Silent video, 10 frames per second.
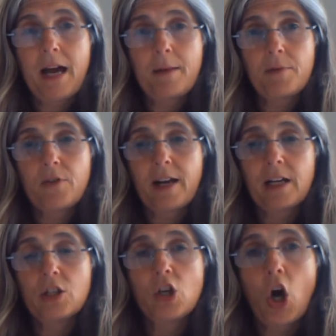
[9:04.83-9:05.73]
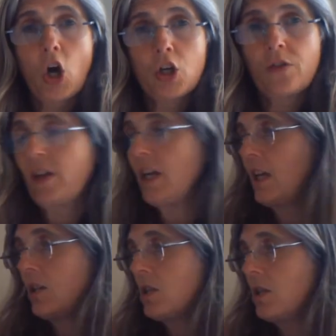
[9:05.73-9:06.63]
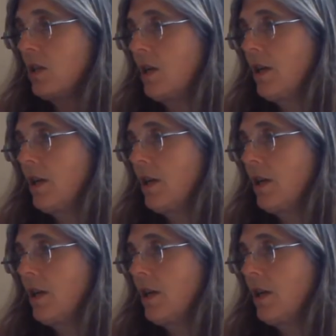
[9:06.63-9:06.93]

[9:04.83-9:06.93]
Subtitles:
palm of your hand, not on your fingers.